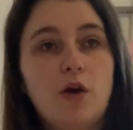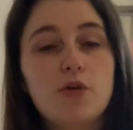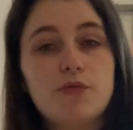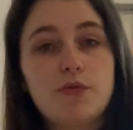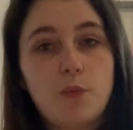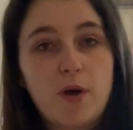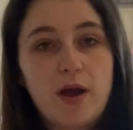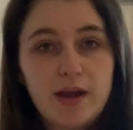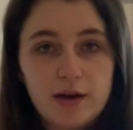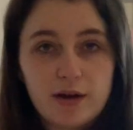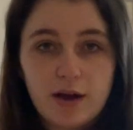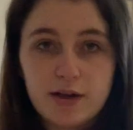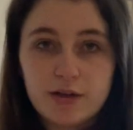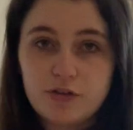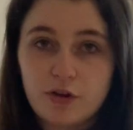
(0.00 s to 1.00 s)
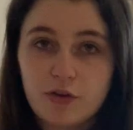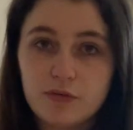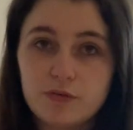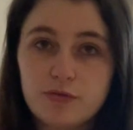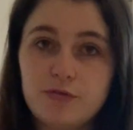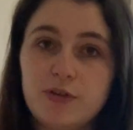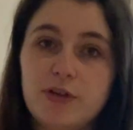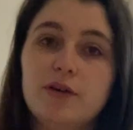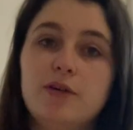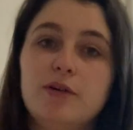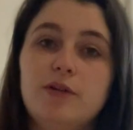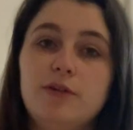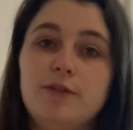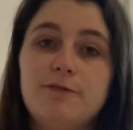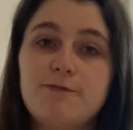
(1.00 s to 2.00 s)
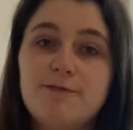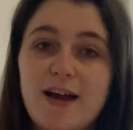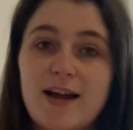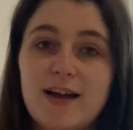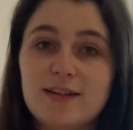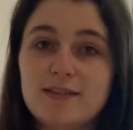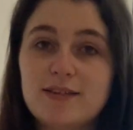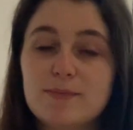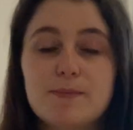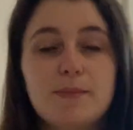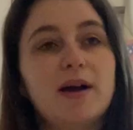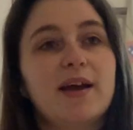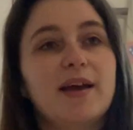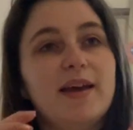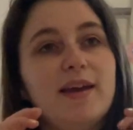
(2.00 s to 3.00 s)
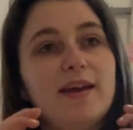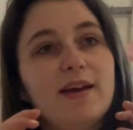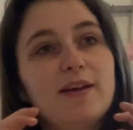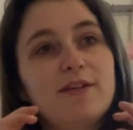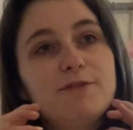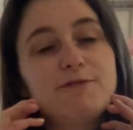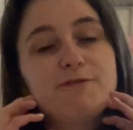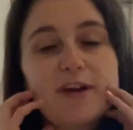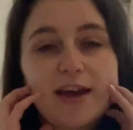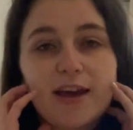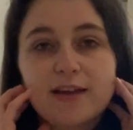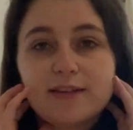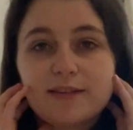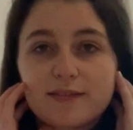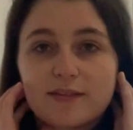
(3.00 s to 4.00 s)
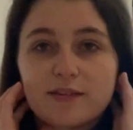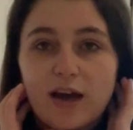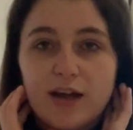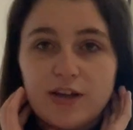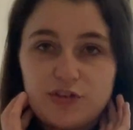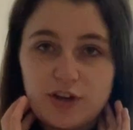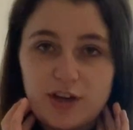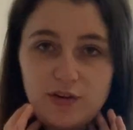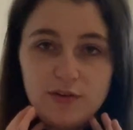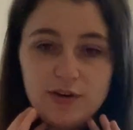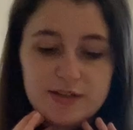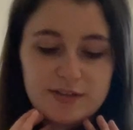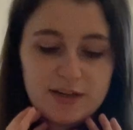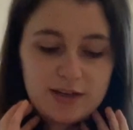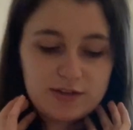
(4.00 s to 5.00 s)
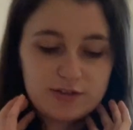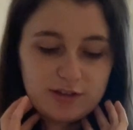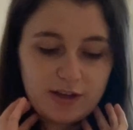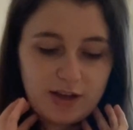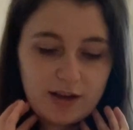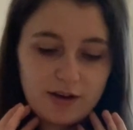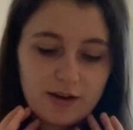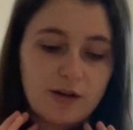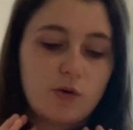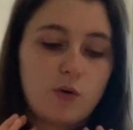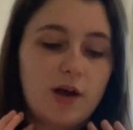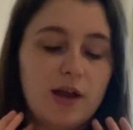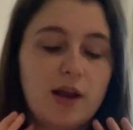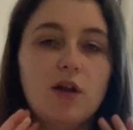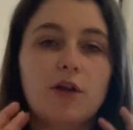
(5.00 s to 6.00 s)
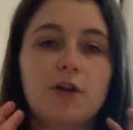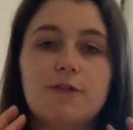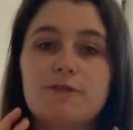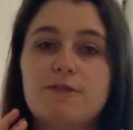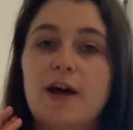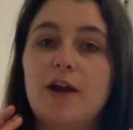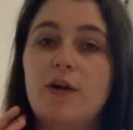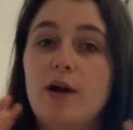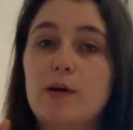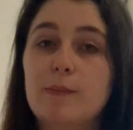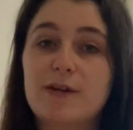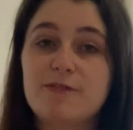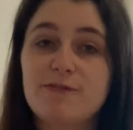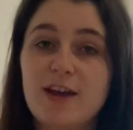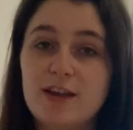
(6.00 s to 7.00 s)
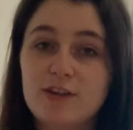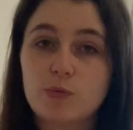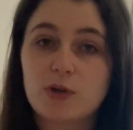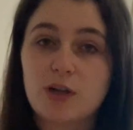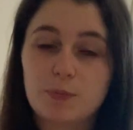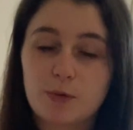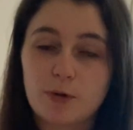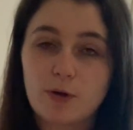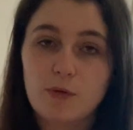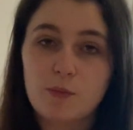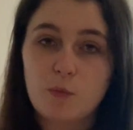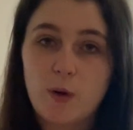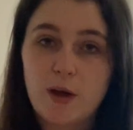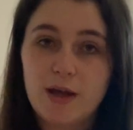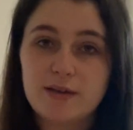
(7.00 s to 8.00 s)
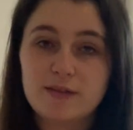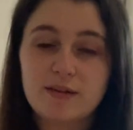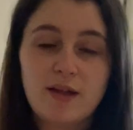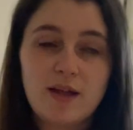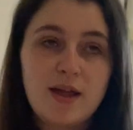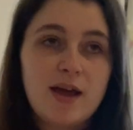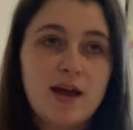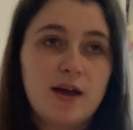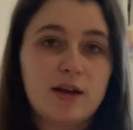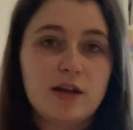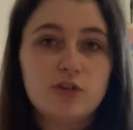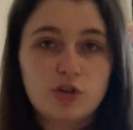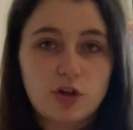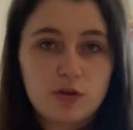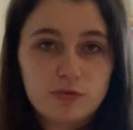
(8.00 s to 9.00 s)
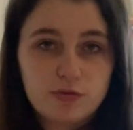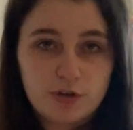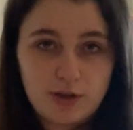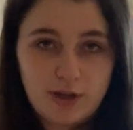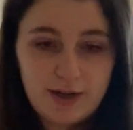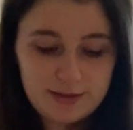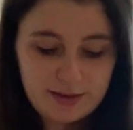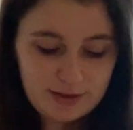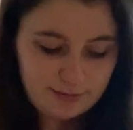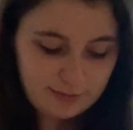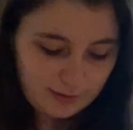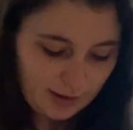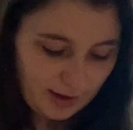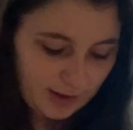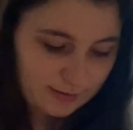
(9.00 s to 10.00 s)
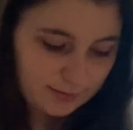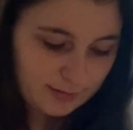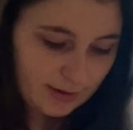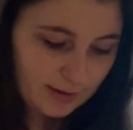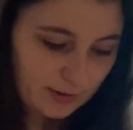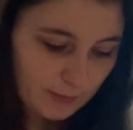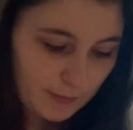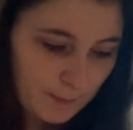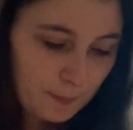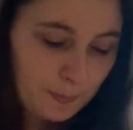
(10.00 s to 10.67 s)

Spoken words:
overweight. I don't feel fat. My face, I generally tend to get quite a lot of fat around my face when I put on weight, and I don't feel like that's the case now.